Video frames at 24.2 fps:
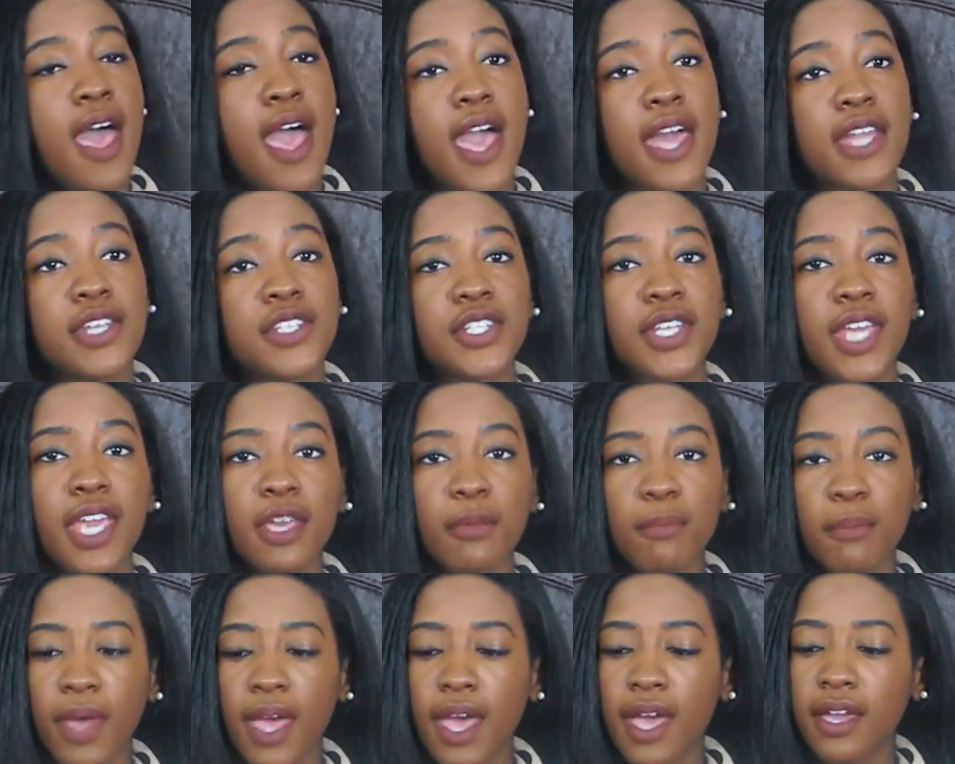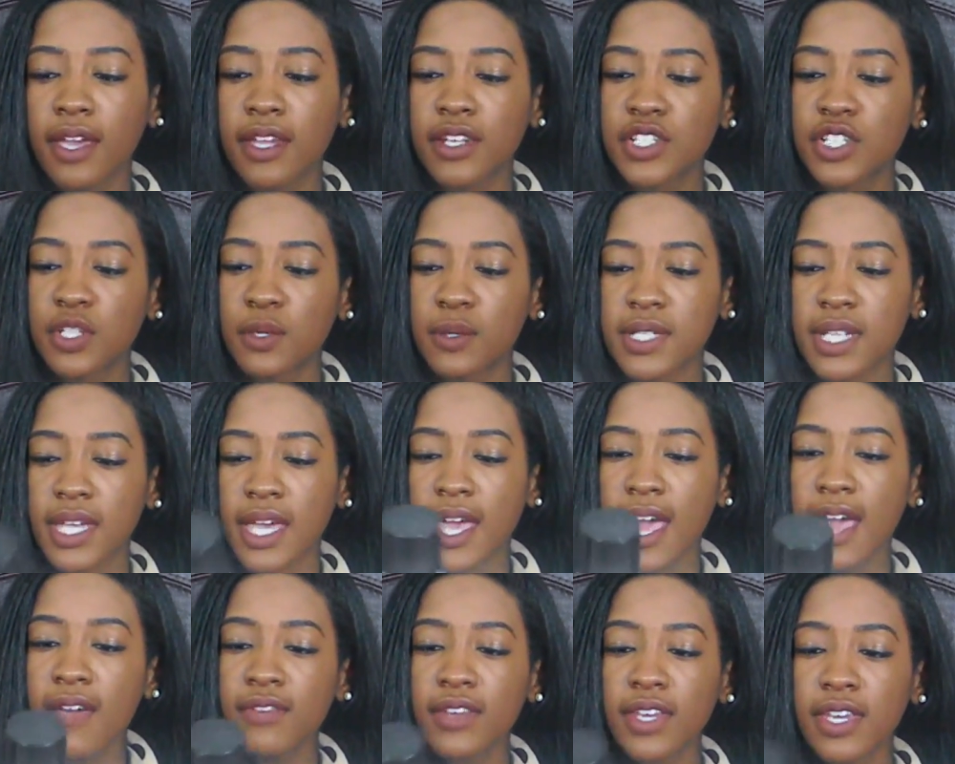And she came back and she was like,
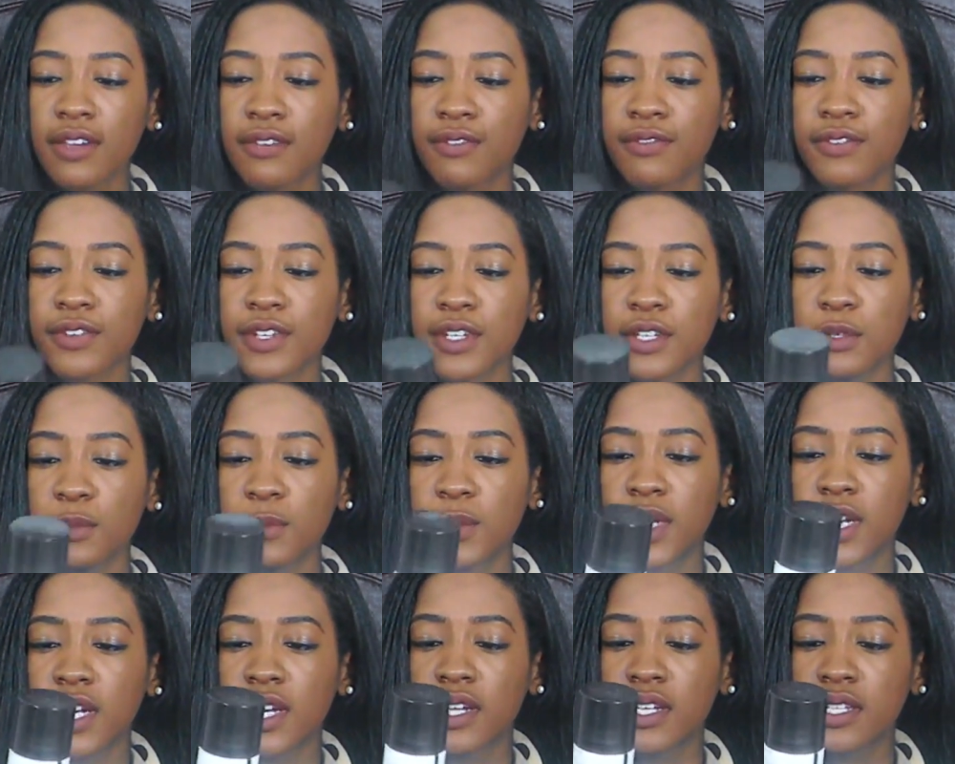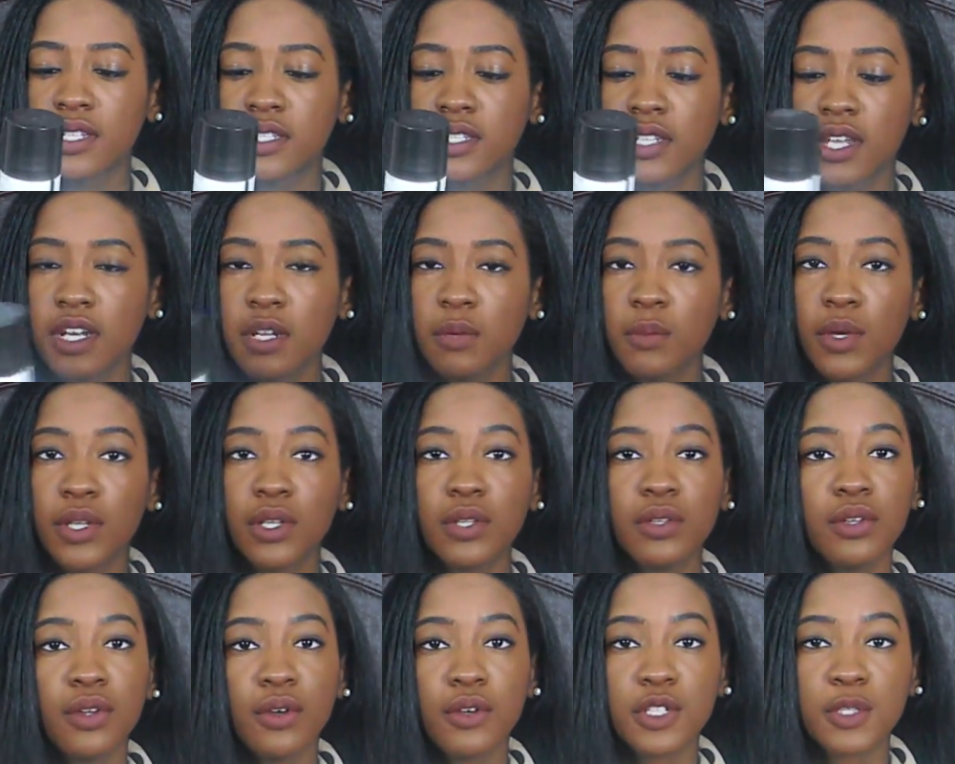I have a gift for you, because anyone
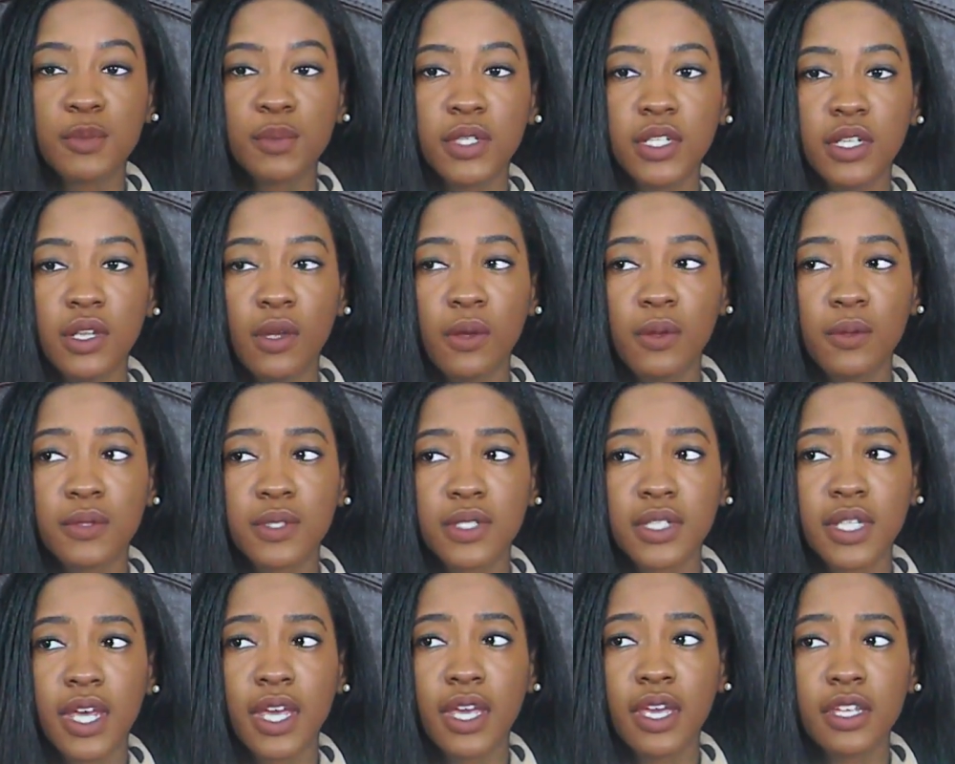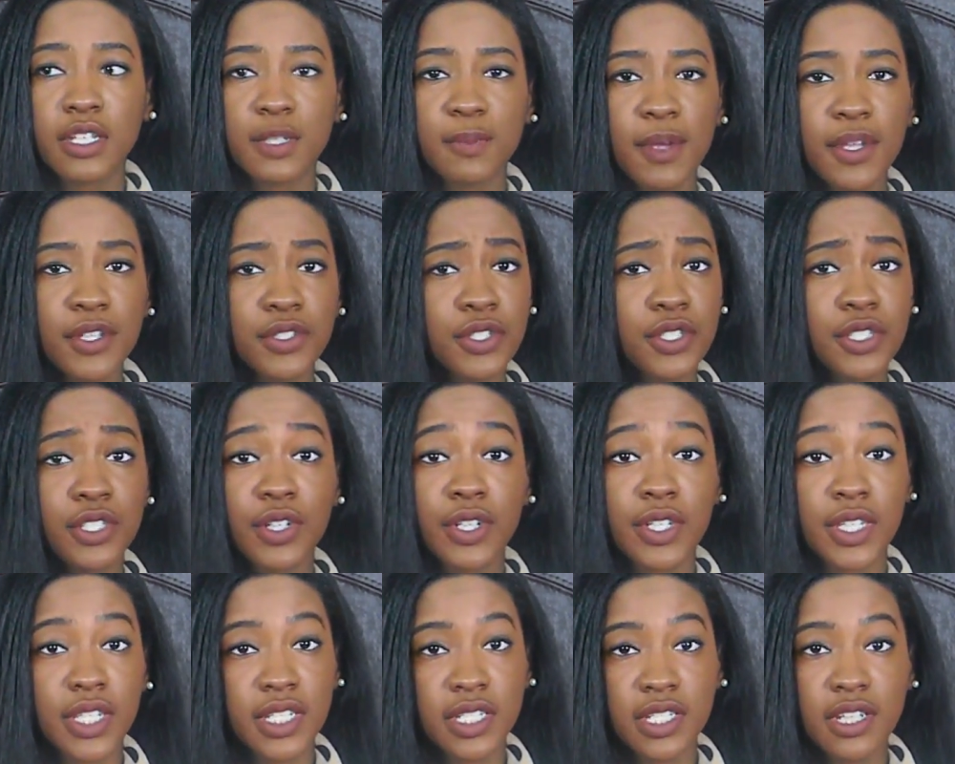who knows me knows, like, especially
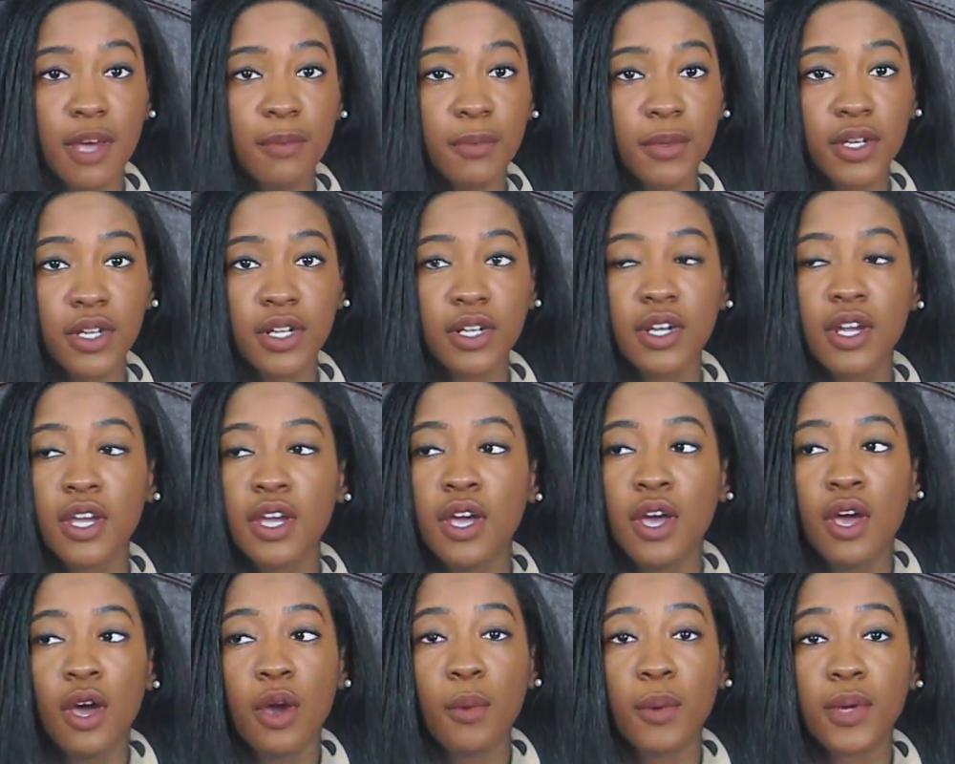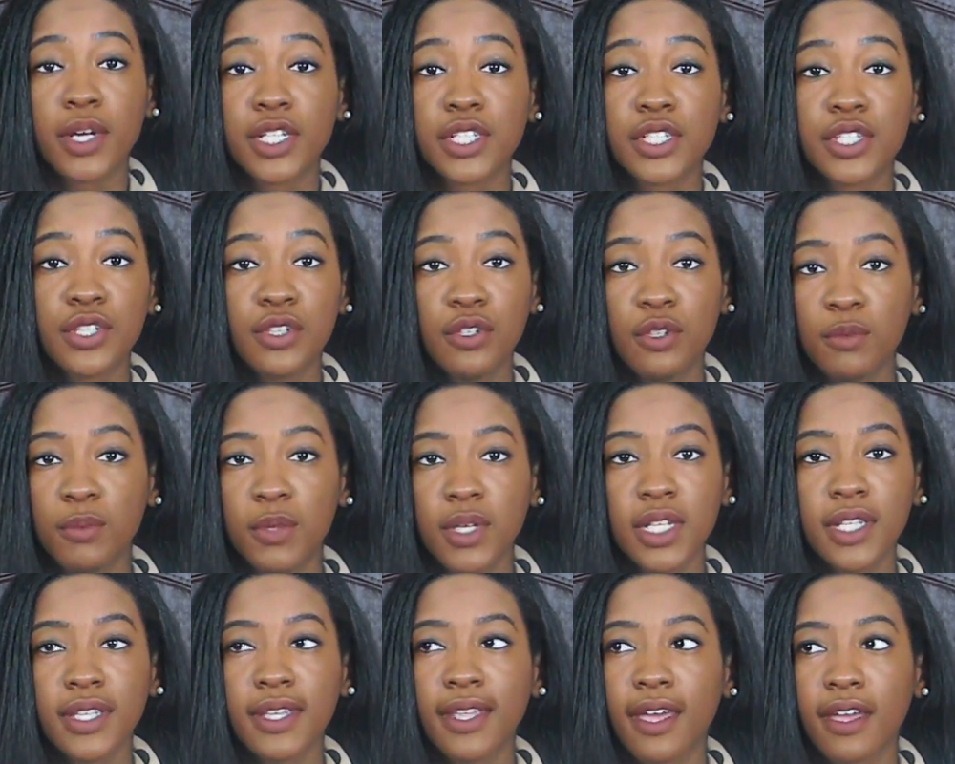during the summer when it's
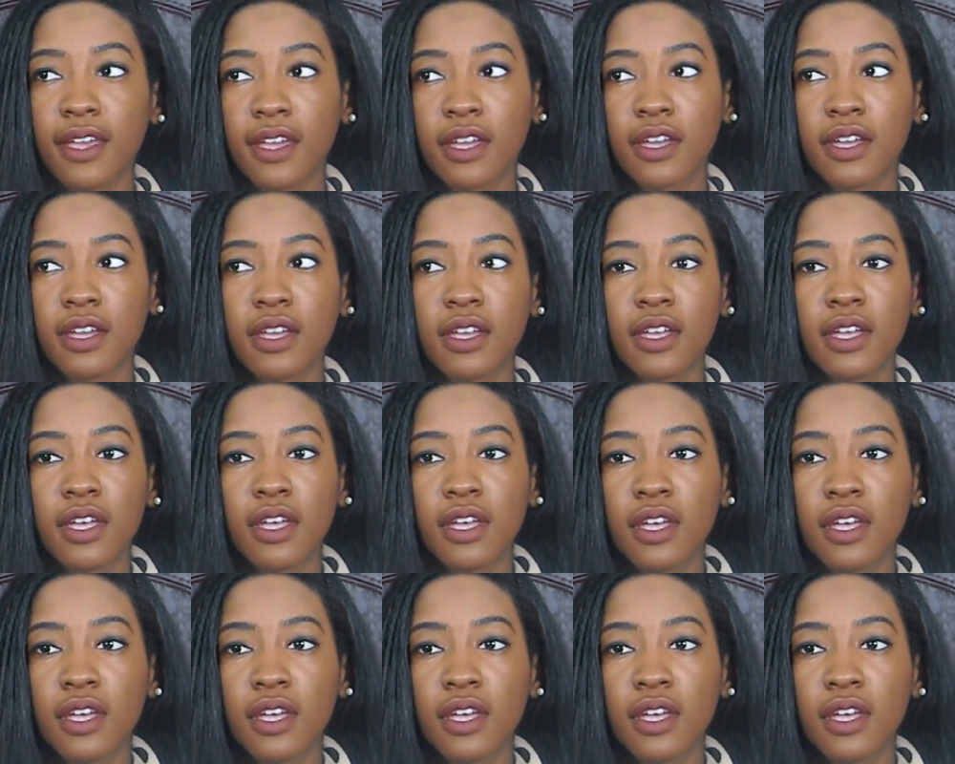humid, like,